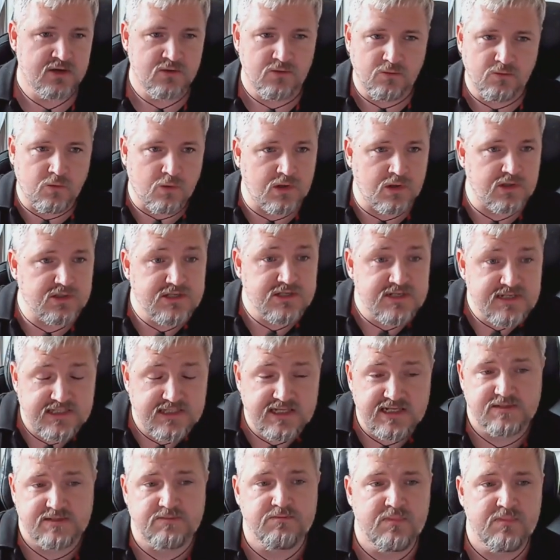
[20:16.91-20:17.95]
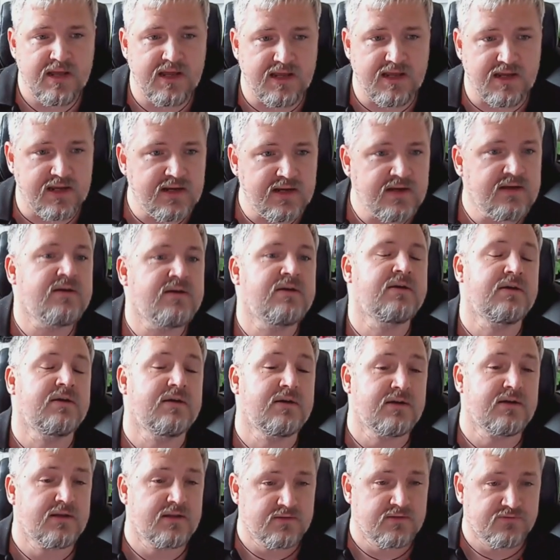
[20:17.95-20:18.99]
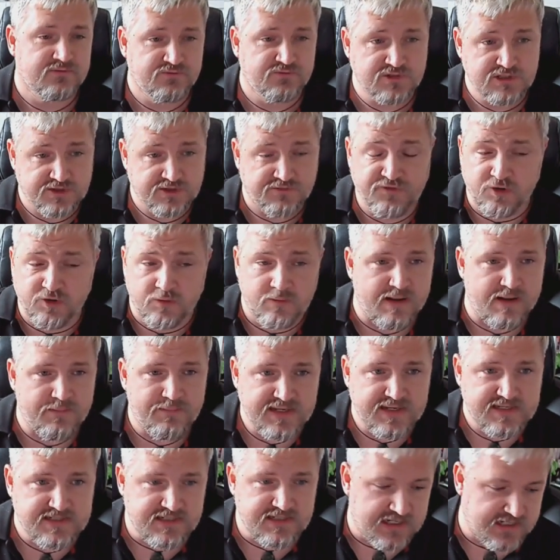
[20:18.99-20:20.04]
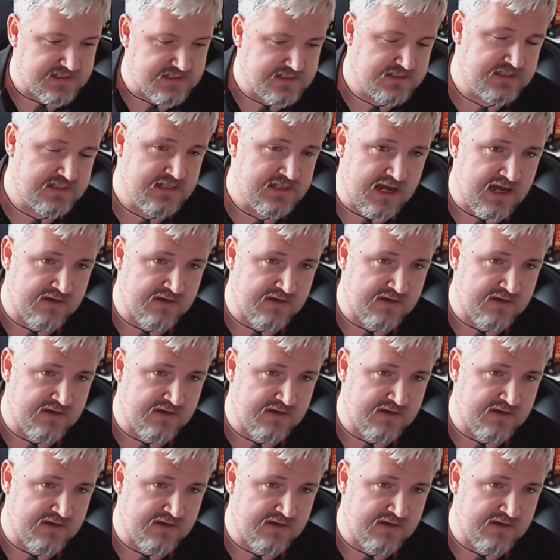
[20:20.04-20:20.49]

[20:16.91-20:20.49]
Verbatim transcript: What does this mean for my business?